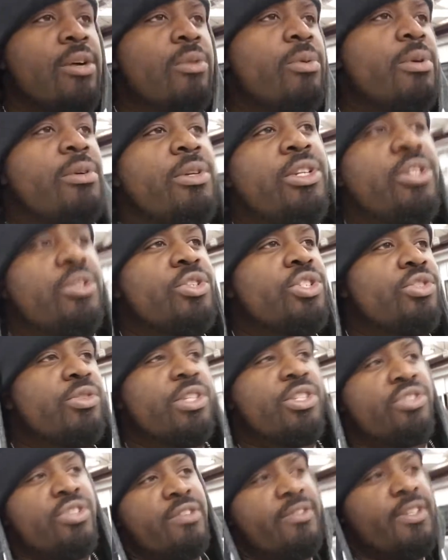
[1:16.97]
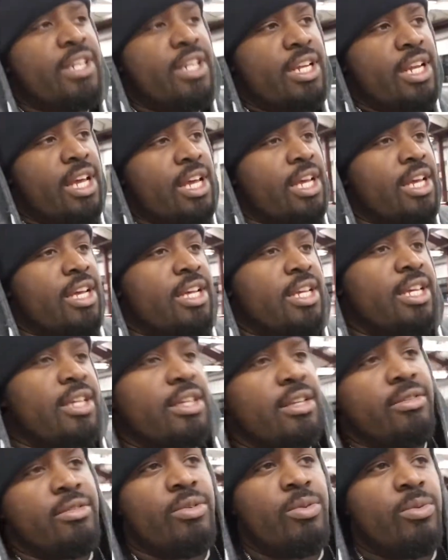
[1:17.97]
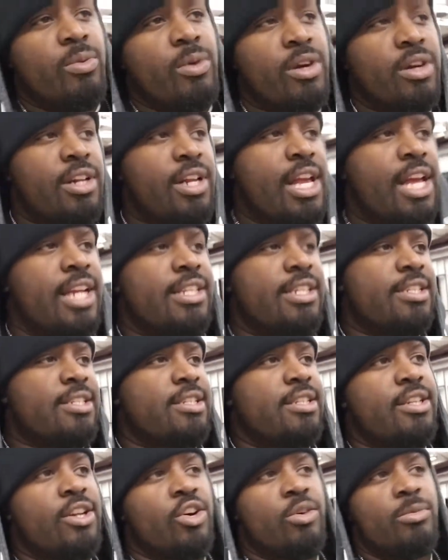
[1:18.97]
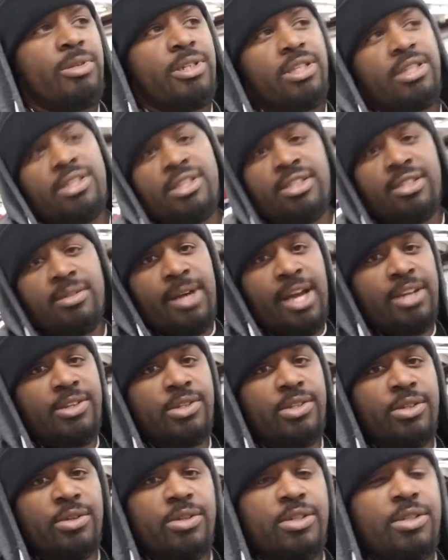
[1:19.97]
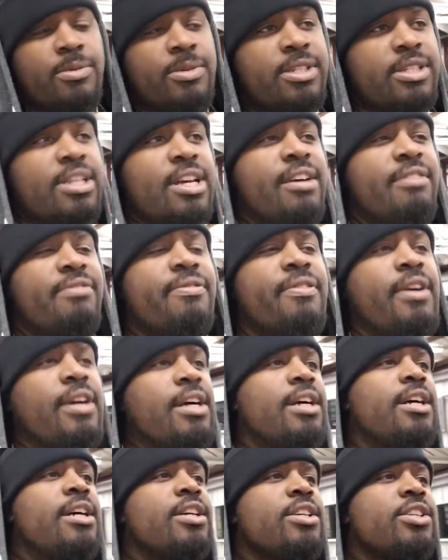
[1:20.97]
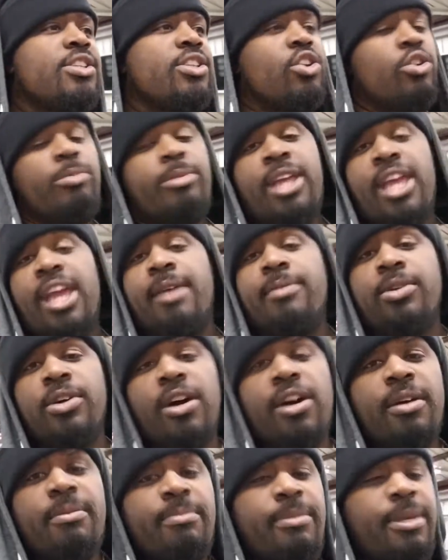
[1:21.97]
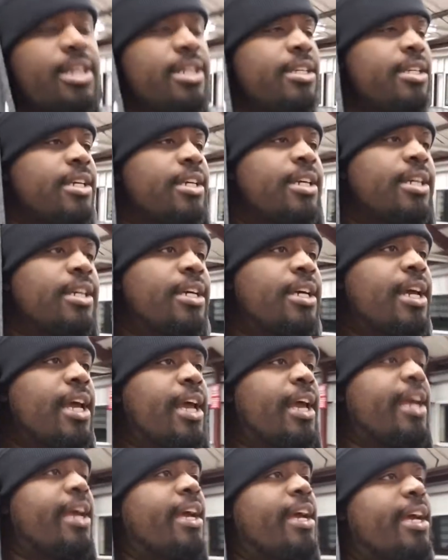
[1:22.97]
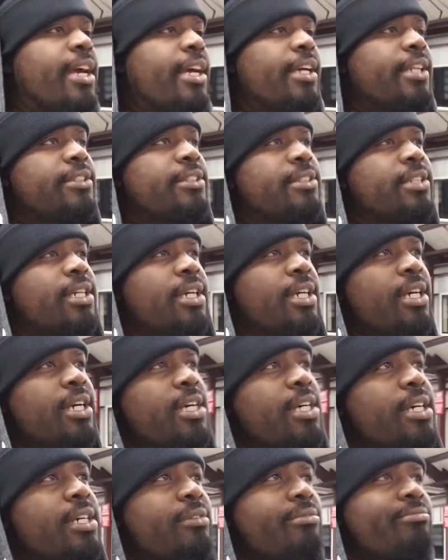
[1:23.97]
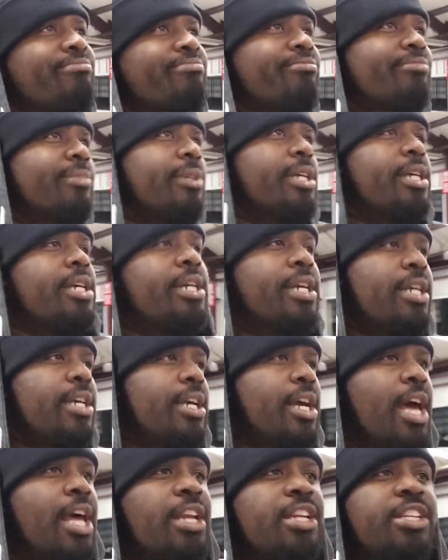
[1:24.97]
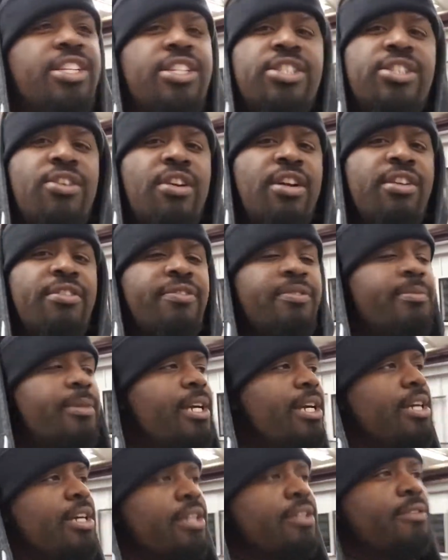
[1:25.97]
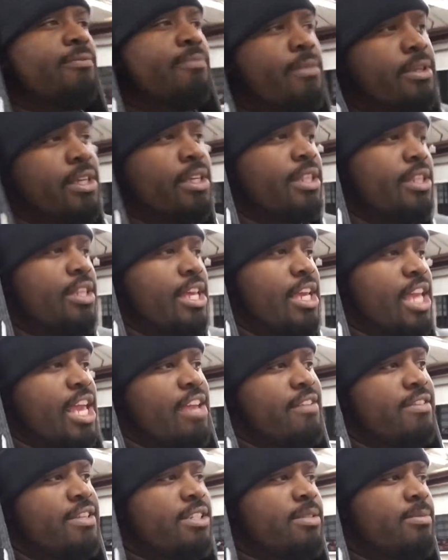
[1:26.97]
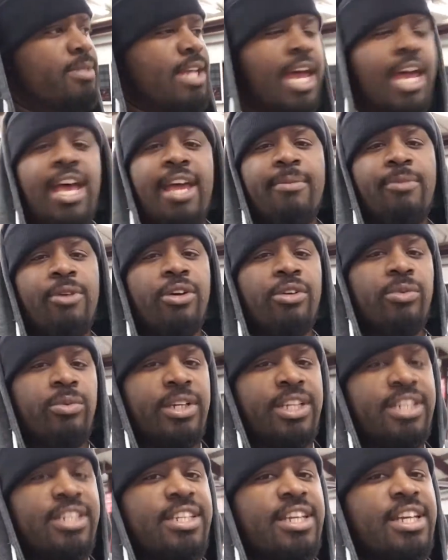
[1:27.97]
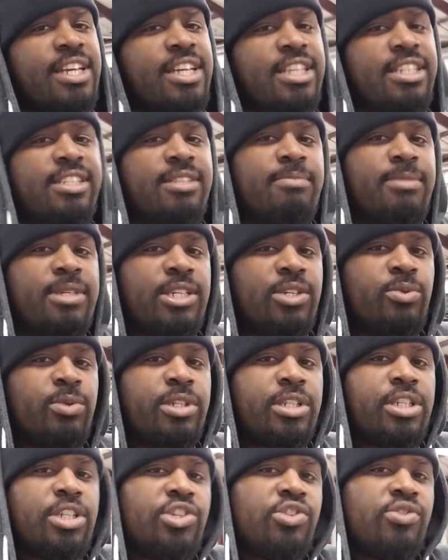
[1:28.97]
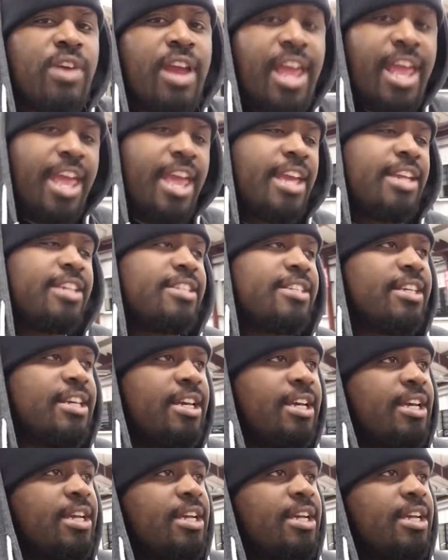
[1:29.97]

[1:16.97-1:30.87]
We would do street drifting. Word got to Sonoma. Some guys are doing some stuff. Sonoma came to our meet, and it kind of just started from there. They gave us some time on Wednesdays to meet with the drags.